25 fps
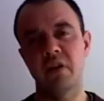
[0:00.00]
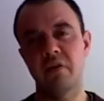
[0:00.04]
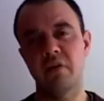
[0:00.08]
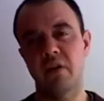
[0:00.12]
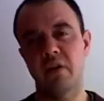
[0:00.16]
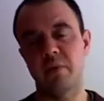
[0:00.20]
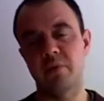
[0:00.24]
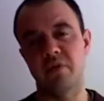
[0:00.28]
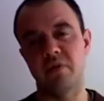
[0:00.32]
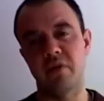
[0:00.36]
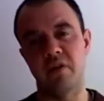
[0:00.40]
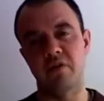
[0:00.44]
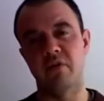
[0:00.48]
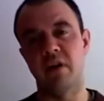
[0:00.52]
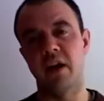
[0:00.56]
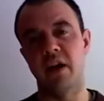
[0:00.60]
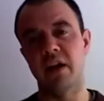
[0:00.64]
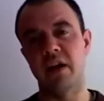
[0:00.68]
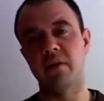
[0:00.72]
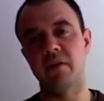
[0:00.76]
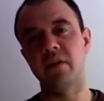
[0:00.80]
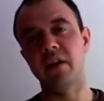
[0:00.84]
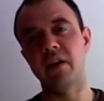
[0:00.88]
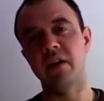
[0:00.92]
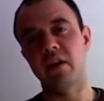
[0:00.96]
you're absolutely
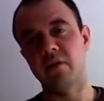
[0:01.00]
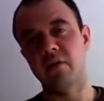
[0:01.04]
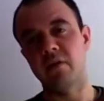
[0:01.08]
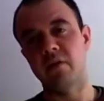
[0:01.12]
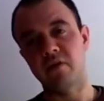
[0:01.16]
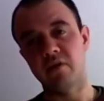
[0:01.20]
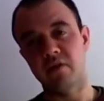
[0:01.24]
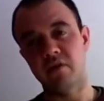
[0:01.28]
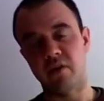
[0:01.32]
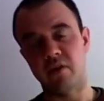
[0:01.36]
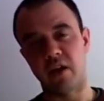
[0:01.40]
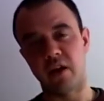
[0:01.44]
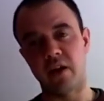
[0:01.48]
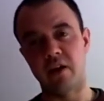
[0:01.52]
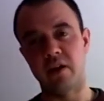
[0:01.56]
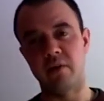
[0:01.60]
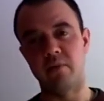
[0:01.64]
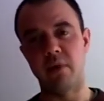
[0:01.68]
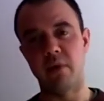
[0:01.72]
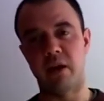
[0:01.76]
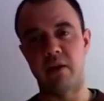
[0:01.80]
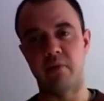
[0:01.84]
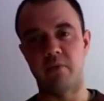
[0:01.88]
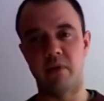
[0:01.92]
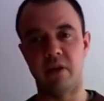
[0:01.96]
right. You know, it's certainly
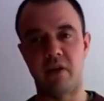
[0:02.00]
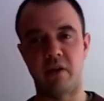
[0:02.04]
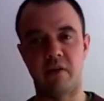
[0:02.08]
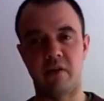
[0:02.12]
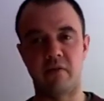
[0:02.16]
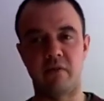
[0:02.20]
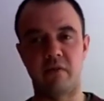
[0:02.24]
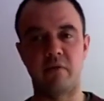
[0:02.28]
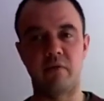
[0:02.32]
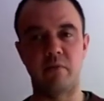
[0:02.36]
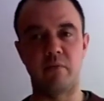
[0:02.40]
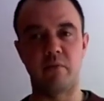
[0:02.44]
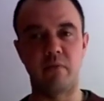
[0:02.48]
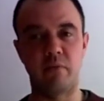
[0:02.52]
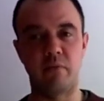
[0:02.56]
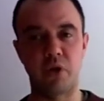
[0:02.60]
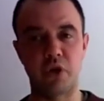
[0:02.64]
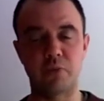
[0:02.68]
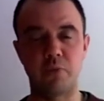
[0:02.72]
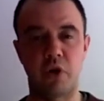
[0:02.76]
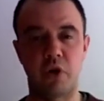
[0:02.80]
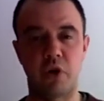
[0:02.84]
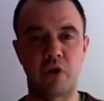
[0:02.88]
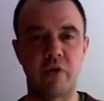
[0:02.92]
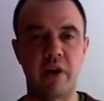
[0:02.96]
made me
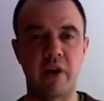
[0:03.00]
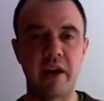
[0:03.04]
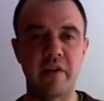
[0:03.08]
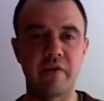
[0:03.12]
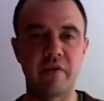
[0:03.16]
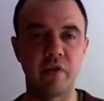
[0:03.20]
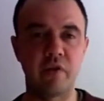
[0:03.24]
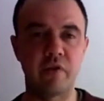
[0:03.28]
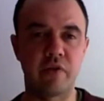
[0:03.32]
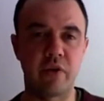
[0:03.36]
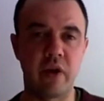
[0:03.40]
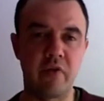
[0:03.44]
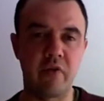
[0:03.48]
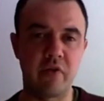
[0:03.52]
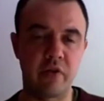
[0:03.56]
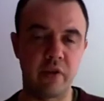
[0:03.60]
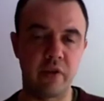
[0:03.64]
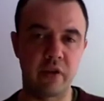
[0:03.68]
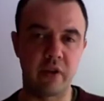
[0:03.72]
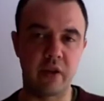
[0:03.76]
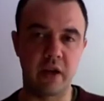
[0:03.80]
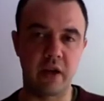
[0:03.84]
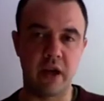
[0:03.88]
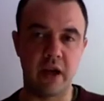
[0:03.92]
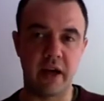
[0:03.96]
much more grateful for
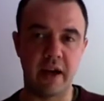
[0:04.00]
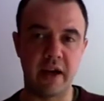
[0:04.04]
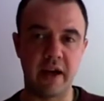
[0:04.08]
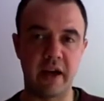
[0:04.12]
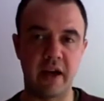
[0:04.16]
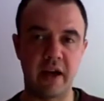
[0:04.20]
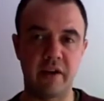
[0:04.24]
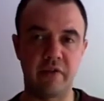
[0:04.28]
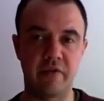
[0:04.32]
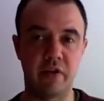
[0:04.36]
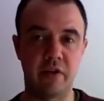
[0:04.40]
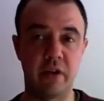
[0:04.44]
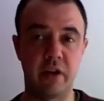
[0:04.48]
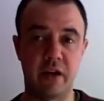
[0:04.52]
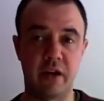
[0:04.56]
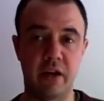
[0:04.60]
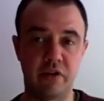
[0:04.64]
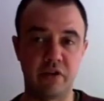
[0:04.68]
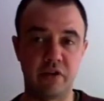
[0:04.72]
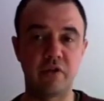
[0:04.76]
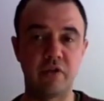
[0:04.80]
everything that I have, and I do